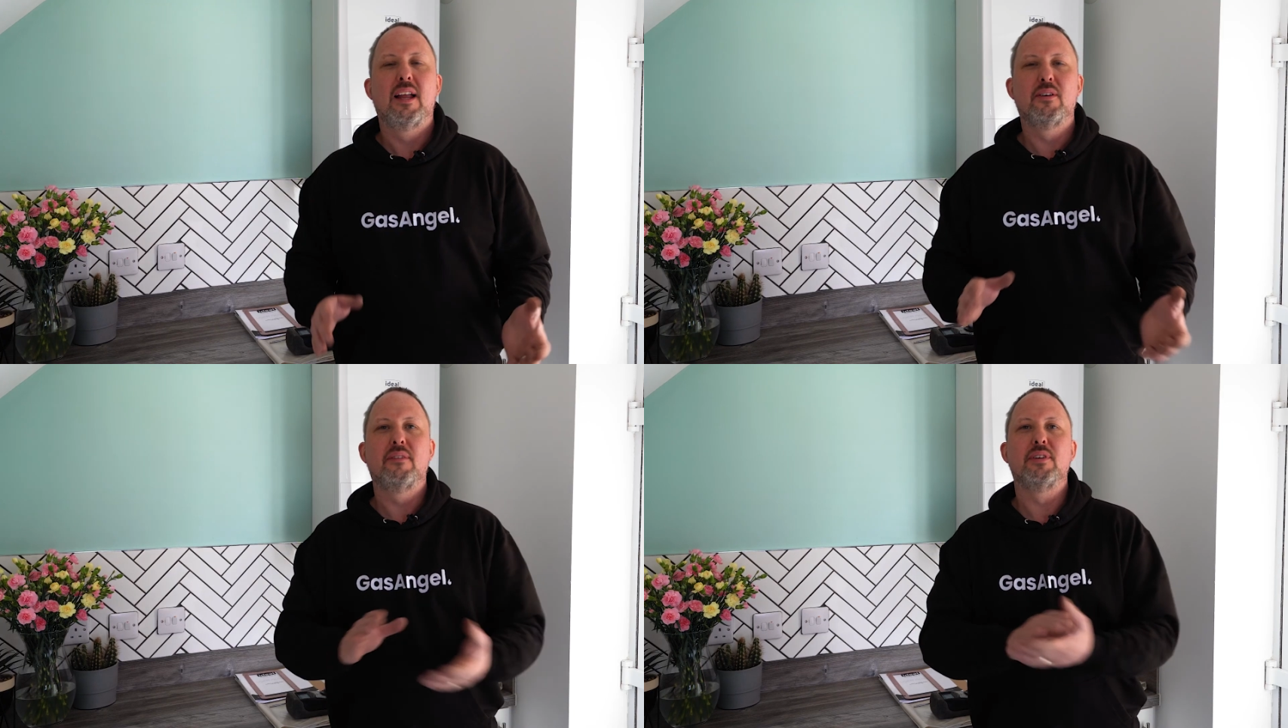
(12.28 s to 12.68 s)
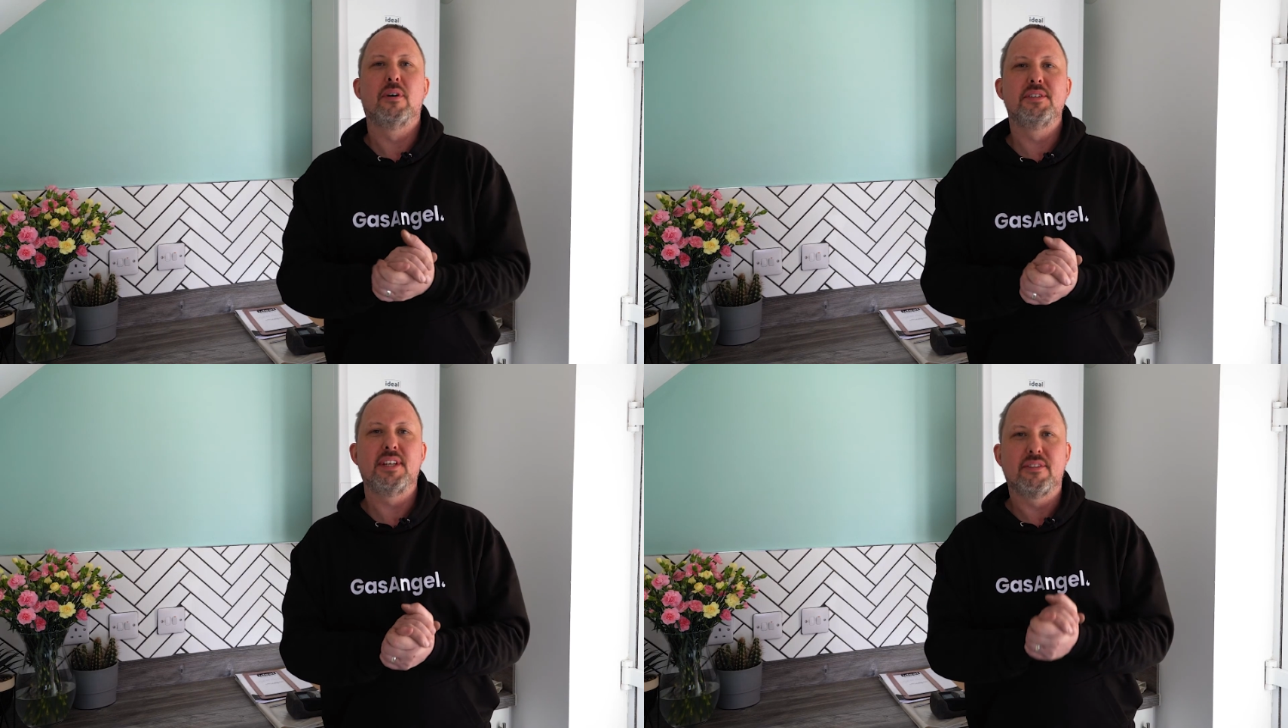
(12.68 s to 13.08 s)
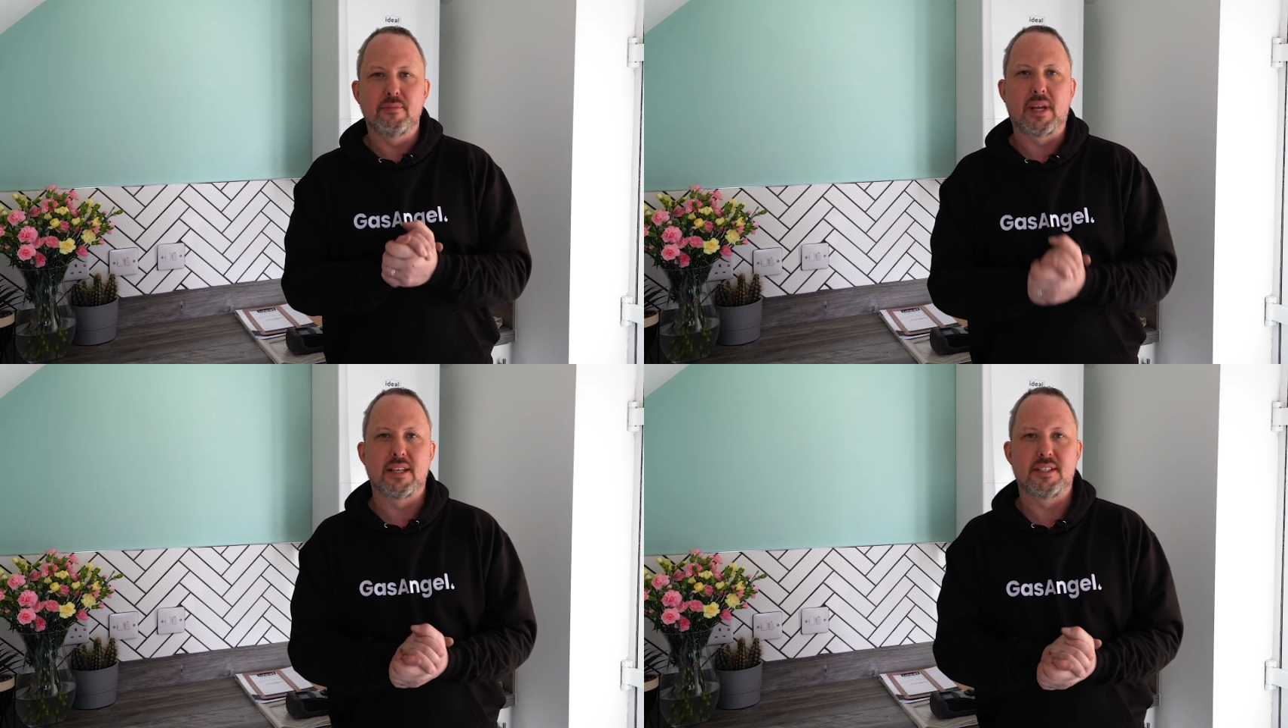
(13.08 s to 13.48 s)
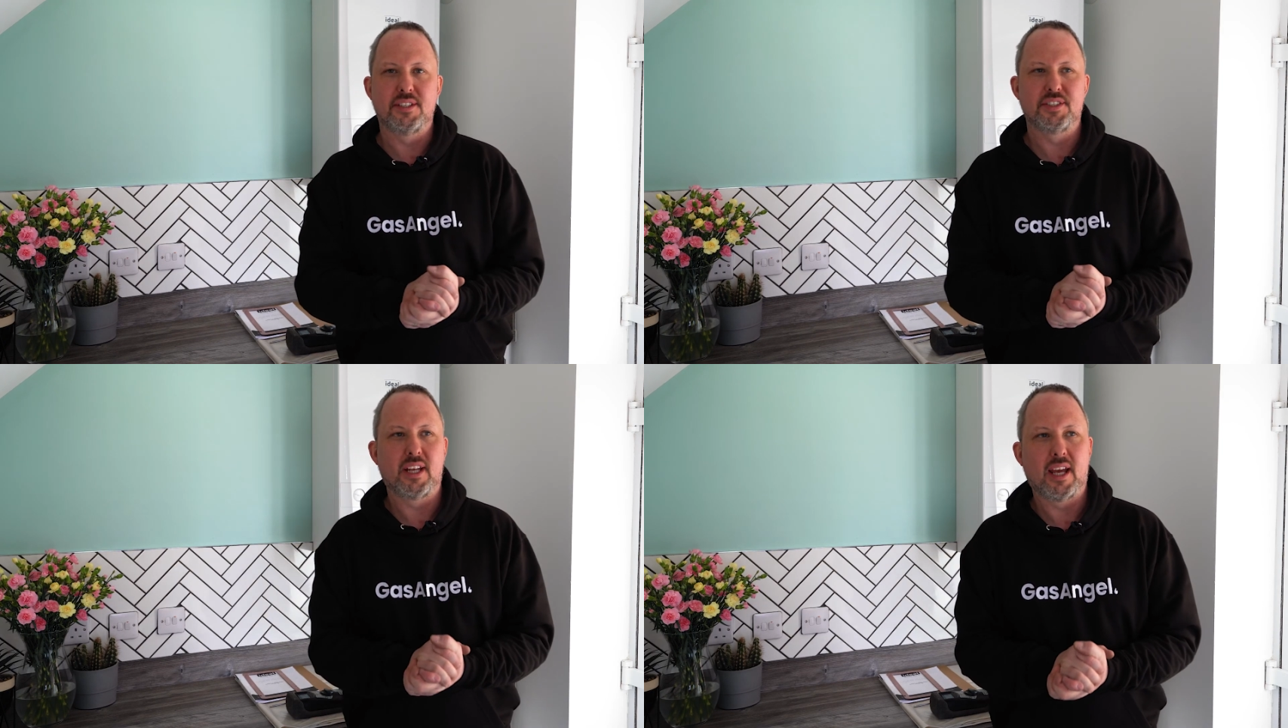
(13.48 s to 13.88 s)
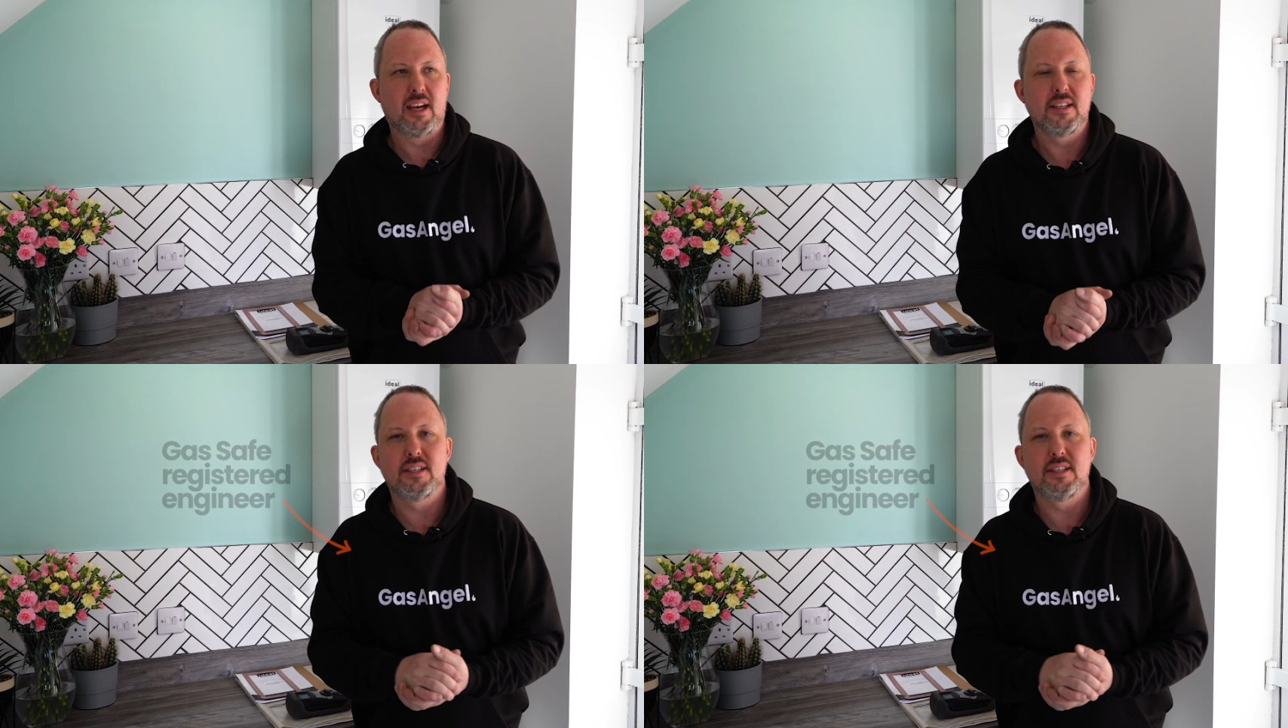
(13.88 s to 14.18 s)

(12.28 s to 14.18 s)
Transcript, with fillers: Hello everyone, Dave from Gas Angel here.